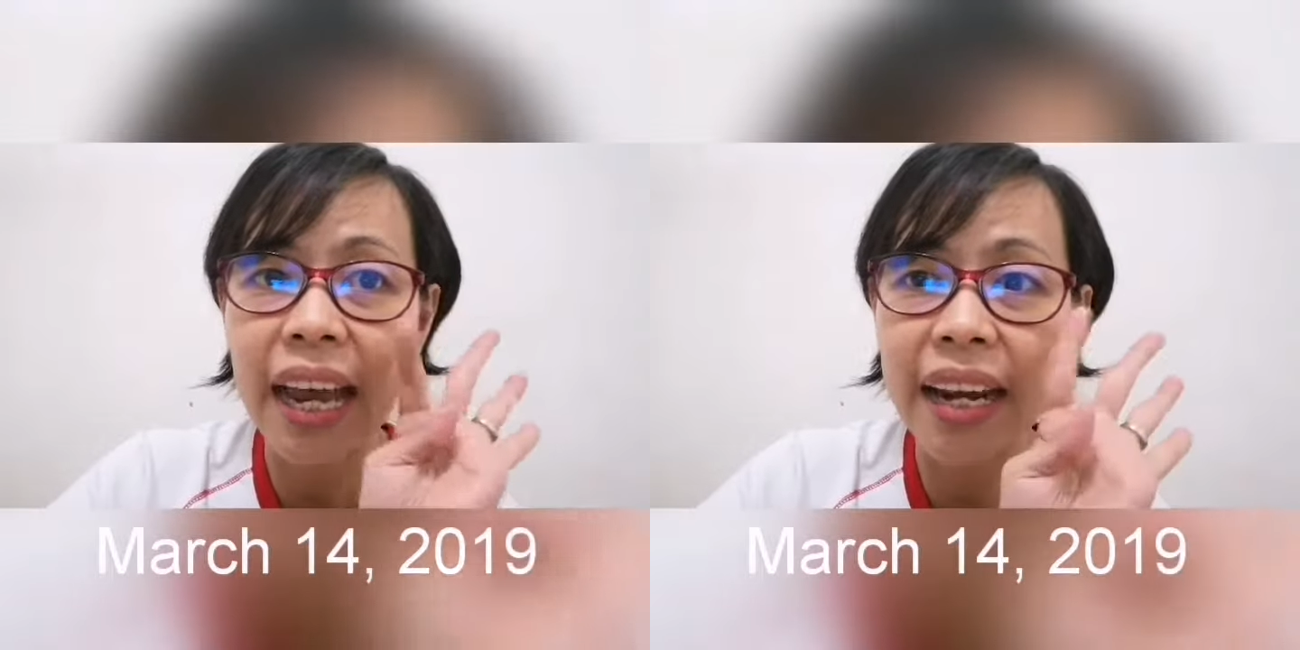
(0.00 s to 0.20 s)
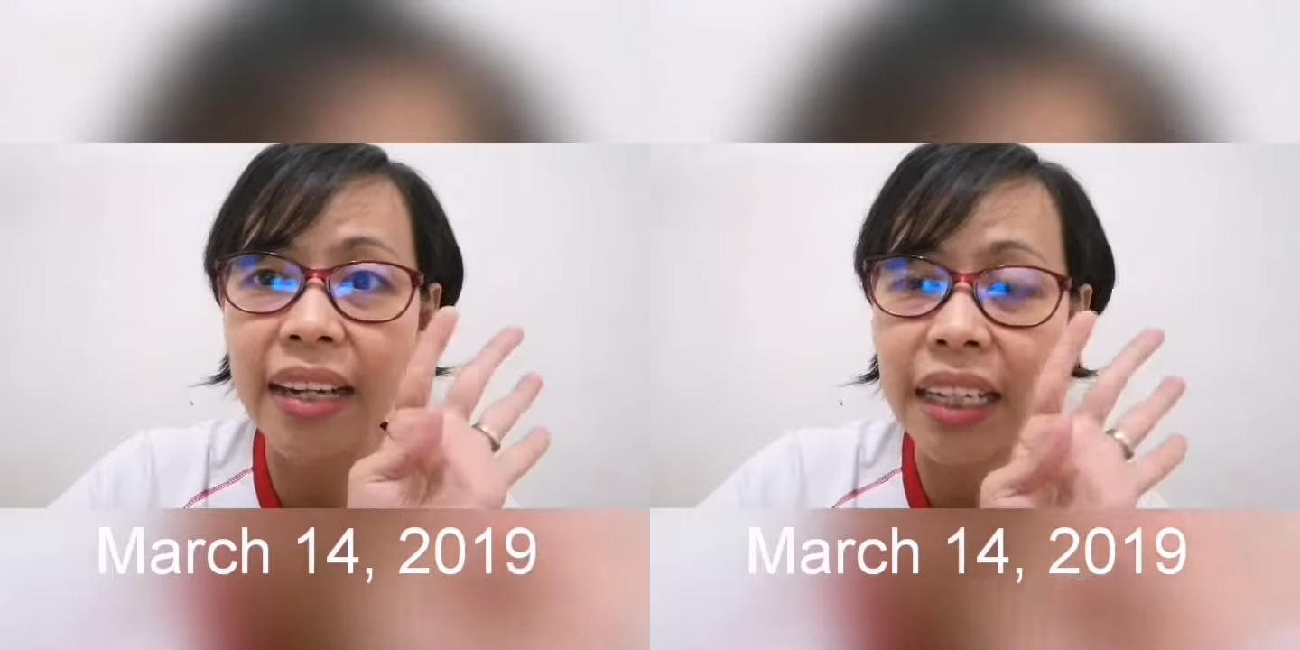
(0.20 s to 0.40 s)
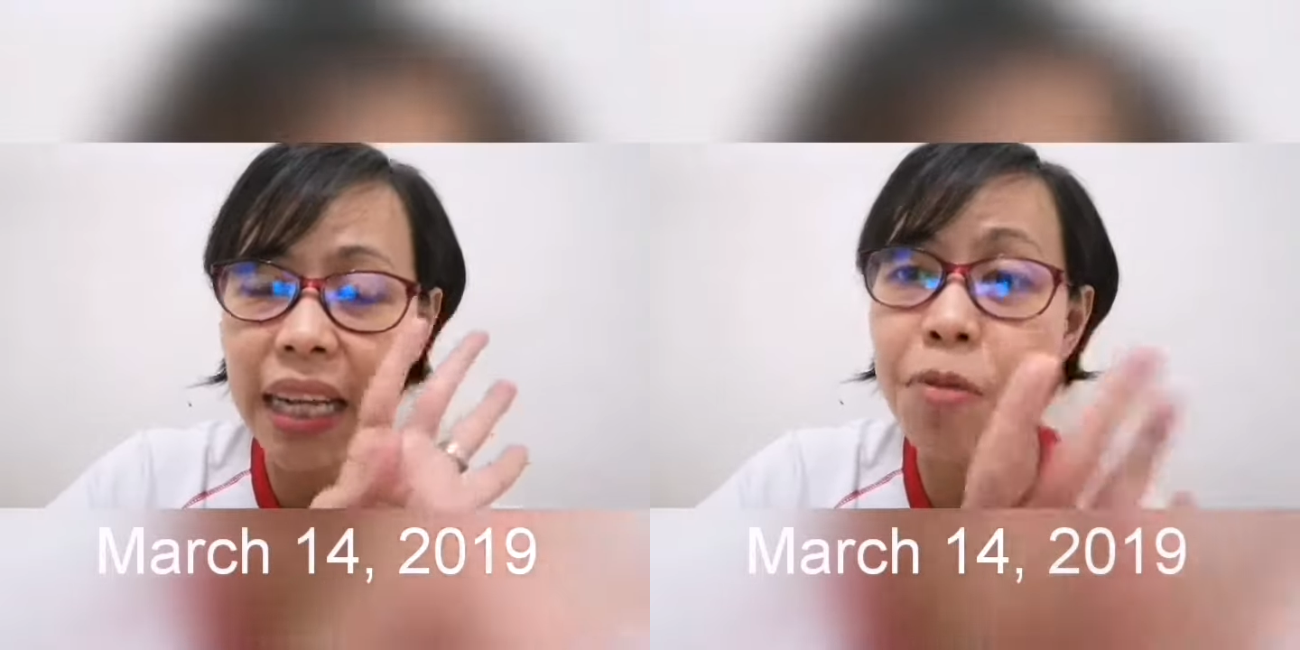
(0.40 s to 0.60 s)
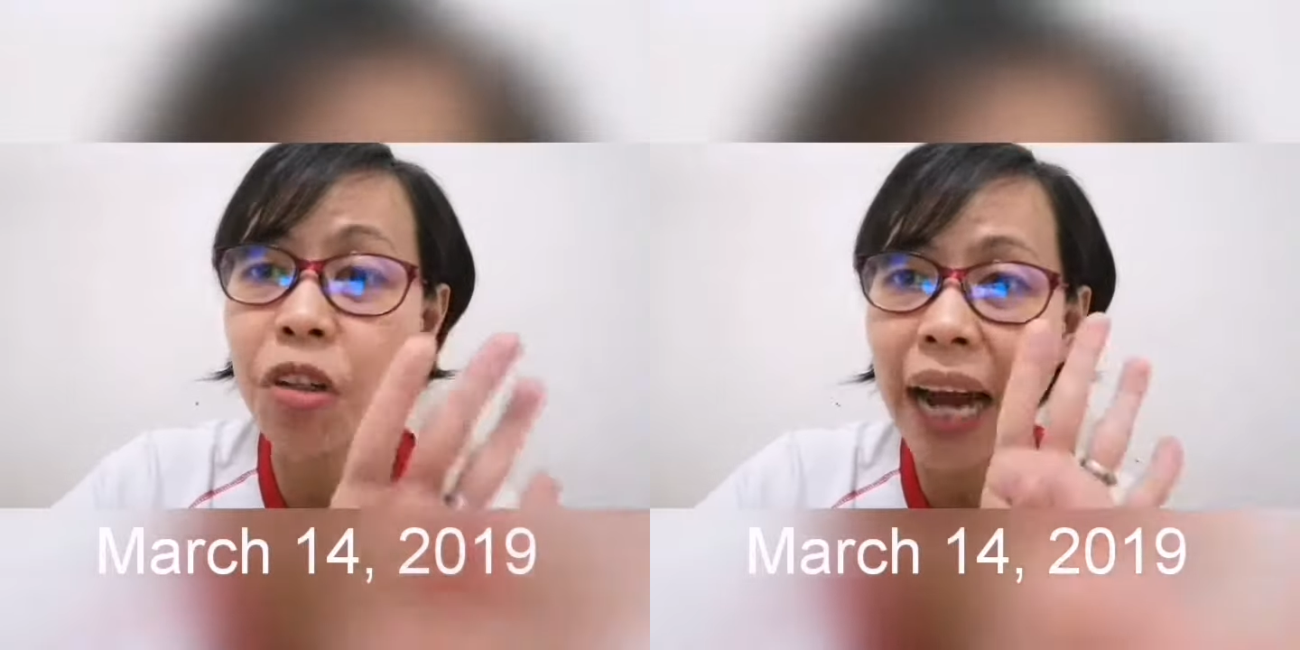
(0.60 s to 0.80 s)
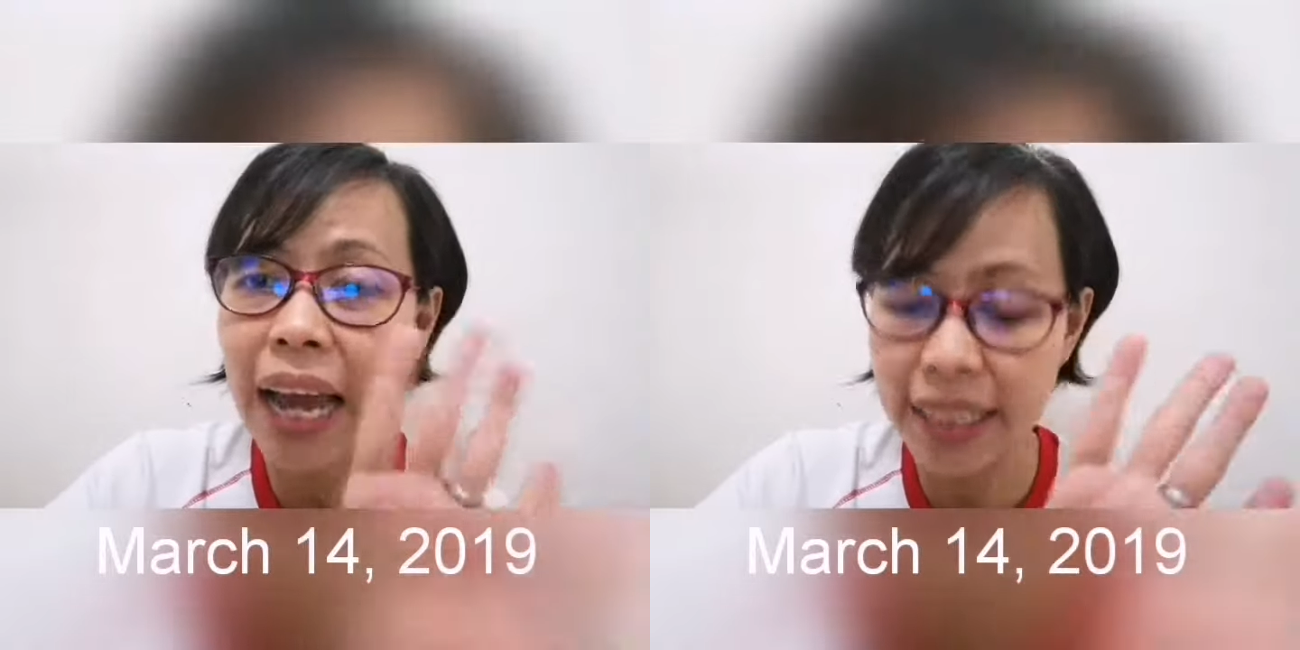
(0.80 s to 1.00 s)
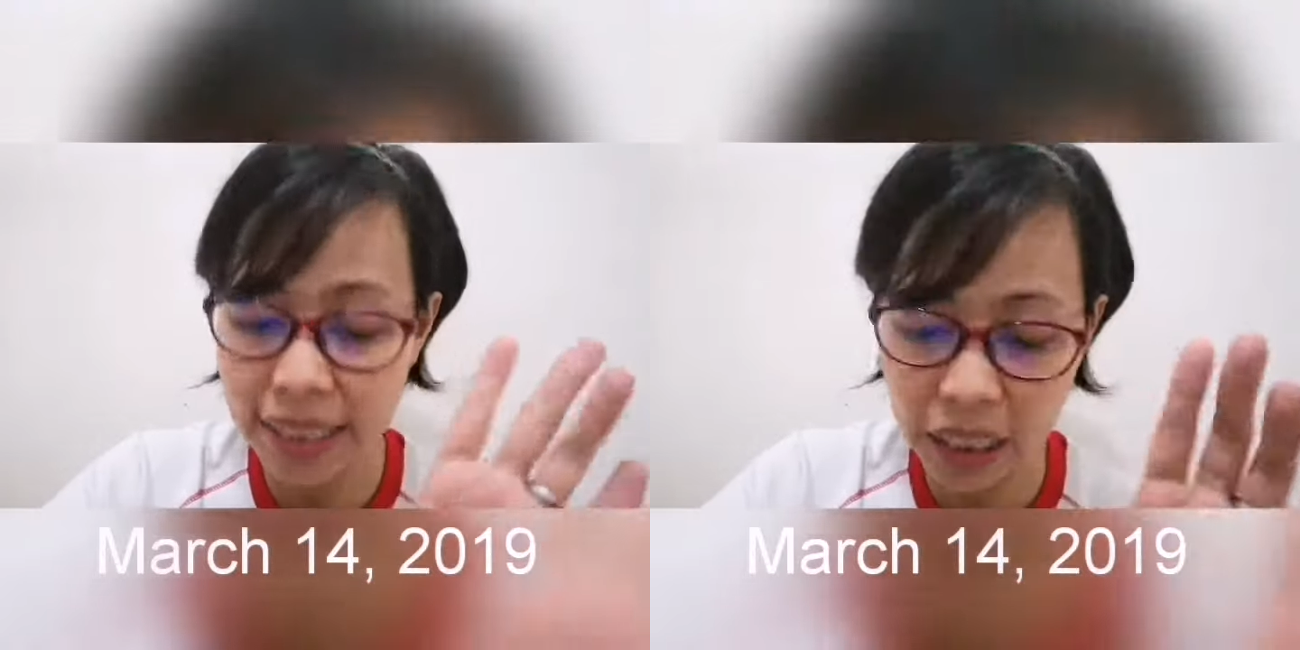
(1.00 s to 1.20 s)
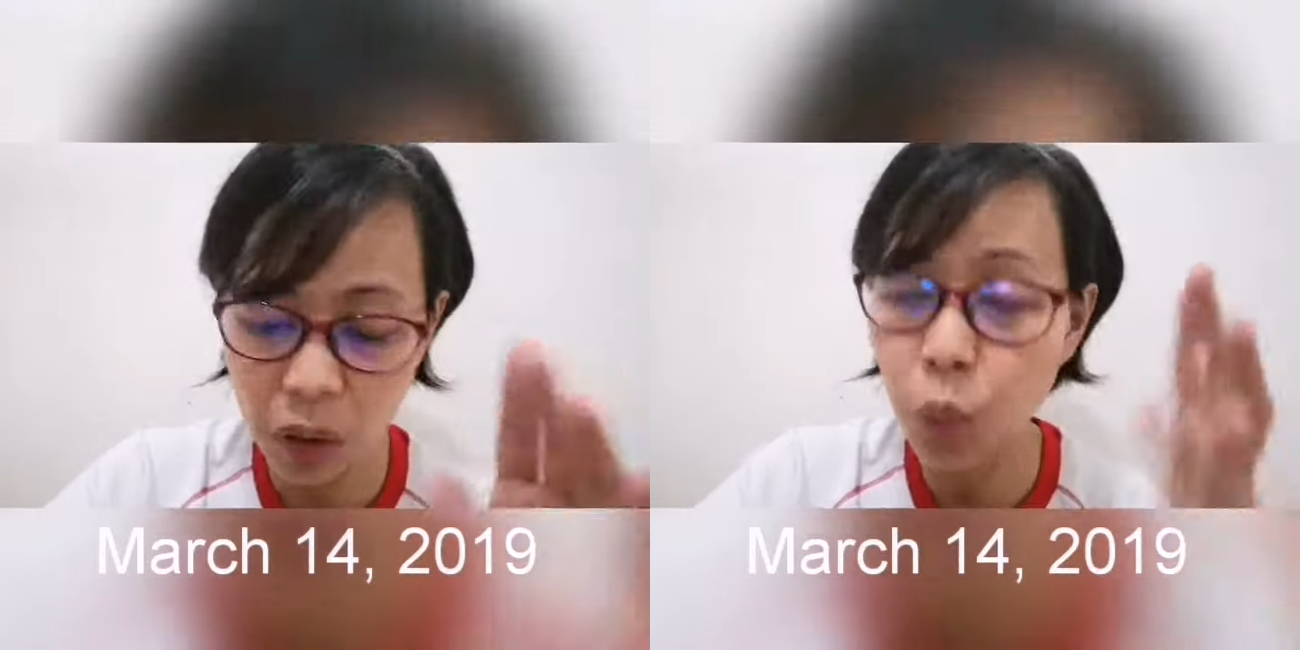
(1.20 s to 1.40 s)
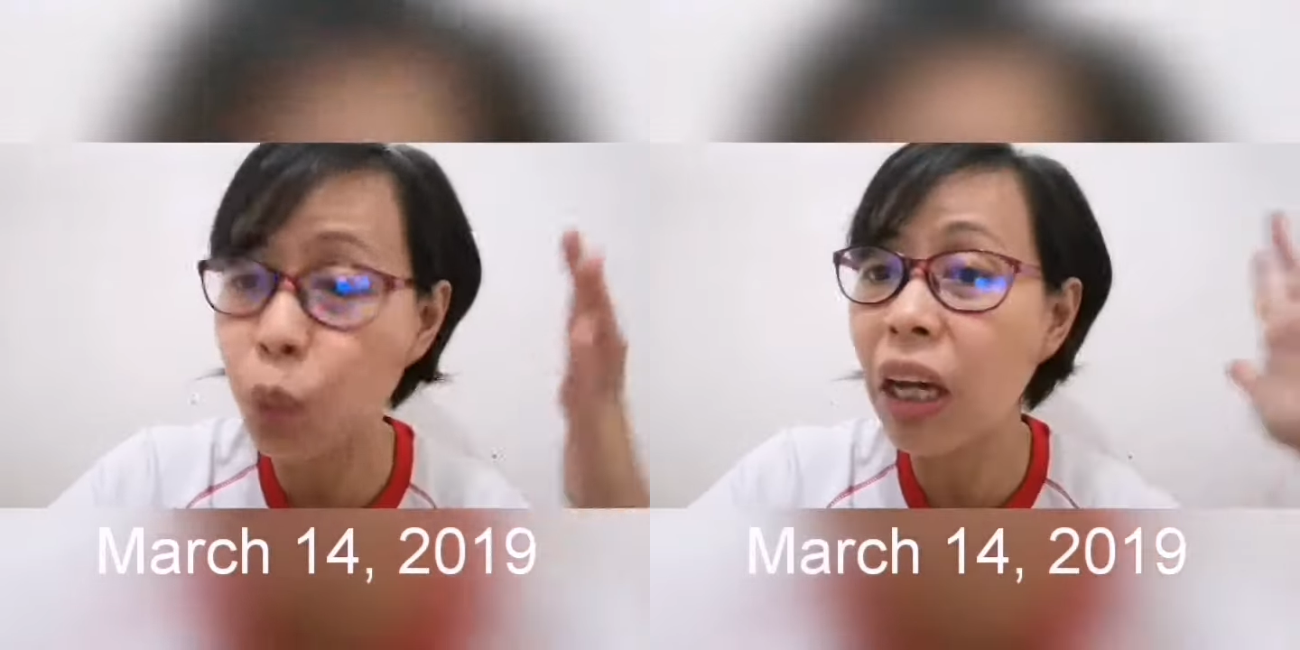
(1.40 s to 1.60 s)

and immorality,